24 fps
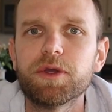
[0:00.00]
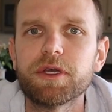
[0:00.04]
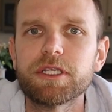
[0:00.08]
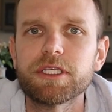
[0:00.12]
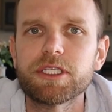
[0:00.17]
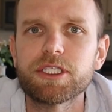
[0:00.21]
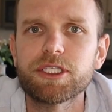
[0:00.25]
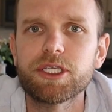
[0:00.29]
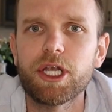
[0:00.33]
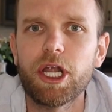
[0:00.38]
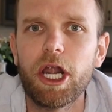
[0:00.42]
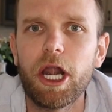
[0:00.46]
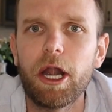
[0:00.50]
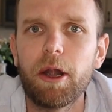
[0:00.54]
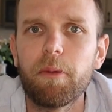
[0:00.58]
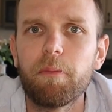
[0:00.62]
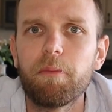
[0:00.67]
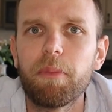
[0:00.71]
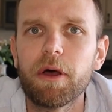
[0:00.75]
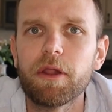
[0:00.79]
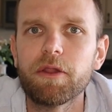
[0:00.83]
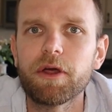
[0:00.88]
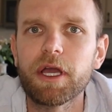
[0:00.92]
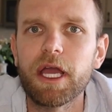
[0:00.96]
can
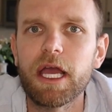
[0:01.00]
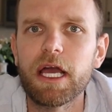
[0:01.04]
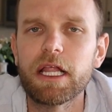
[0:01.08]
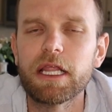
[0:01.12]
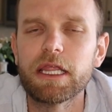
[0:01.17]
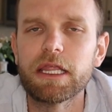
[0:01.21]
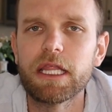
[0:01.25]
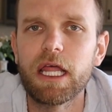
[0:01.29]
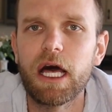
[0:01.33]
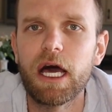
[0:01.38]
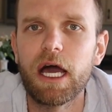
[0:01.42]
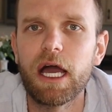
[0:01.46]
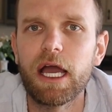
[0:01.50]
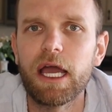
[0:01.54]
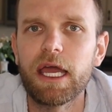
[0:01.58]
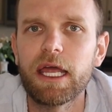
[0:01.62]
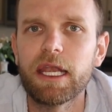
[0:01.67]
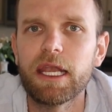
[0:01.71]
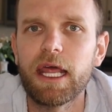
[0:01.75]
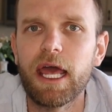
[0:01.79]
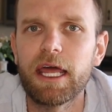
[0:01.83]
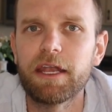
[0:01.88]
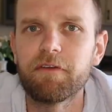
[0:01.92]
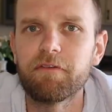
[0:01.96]
start by looking
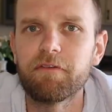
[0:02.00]
online at